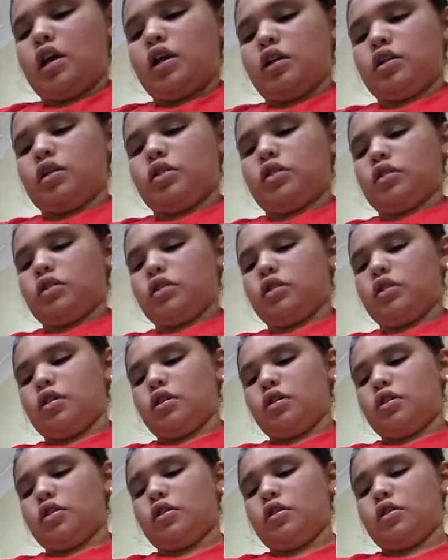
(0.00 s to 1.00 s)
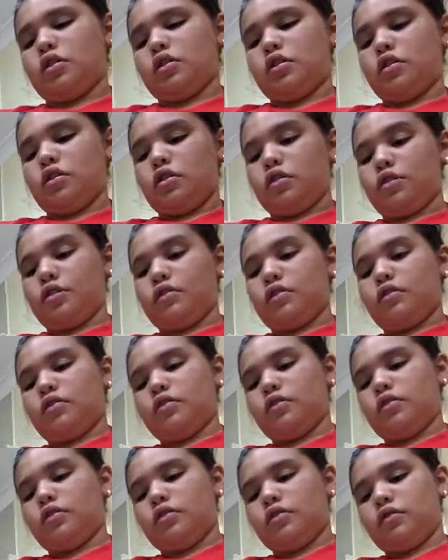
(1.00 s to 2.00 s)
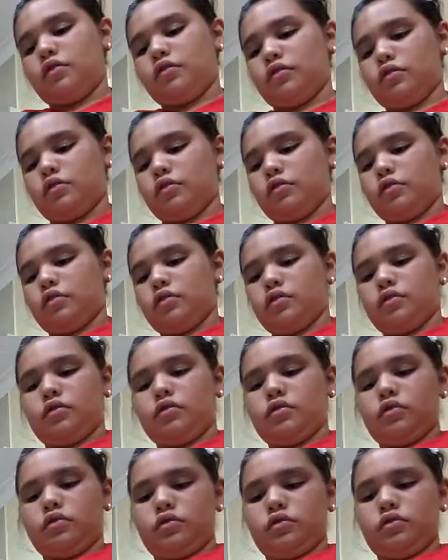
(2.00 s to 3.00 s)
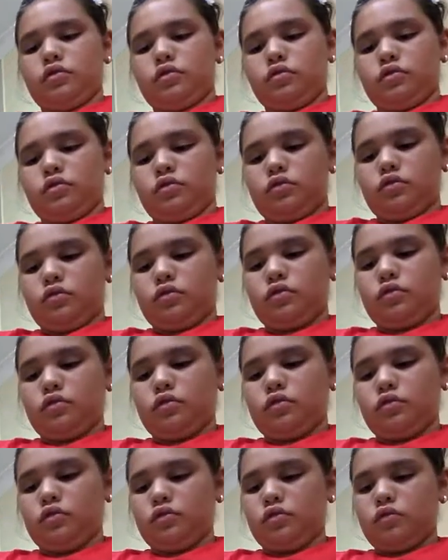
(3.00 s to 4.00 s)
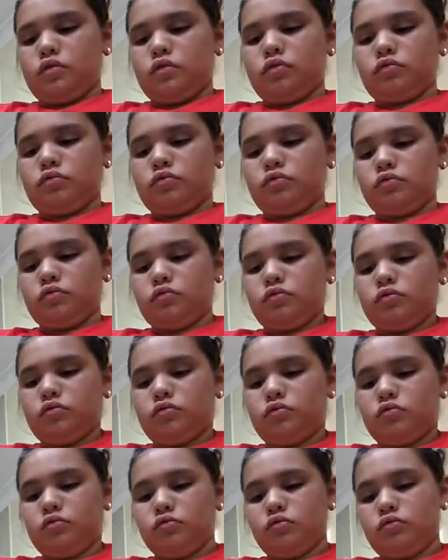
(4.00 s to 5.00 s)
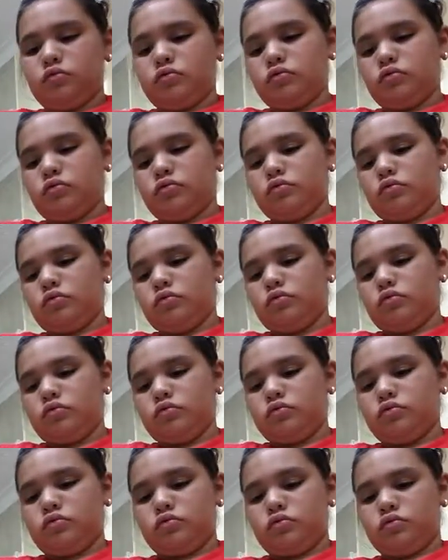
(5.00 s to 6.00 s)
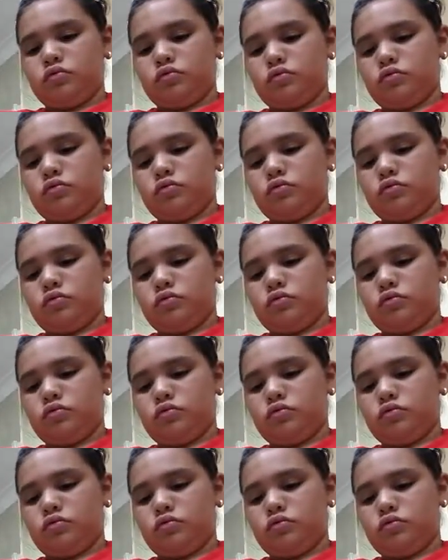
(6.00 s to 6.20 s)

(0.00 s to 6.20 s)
[no speech]